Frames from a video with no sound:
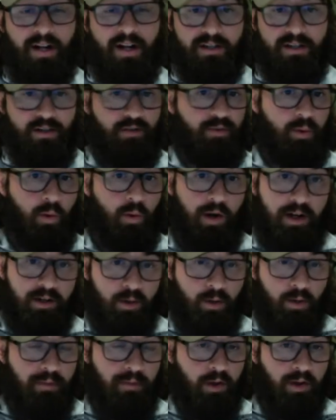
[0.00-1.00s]
So if we want to
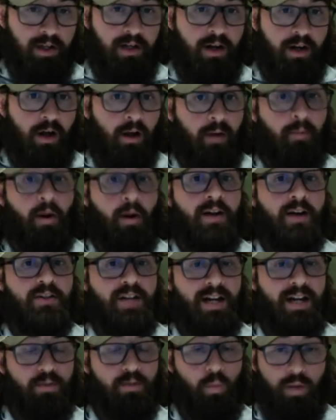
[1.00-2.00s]
do a million dollar
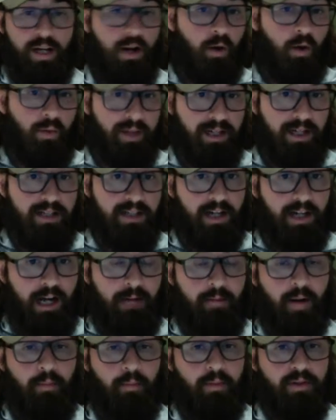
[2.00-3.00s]
project, we only need to
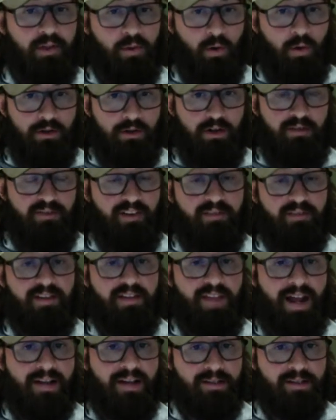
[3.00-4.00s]
come up with
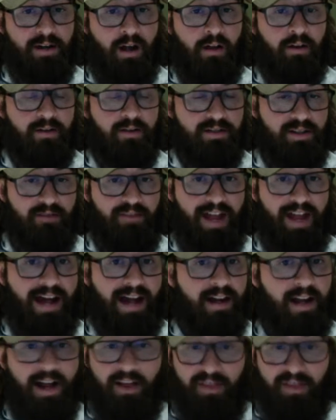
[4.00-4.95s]
$250,000 of that.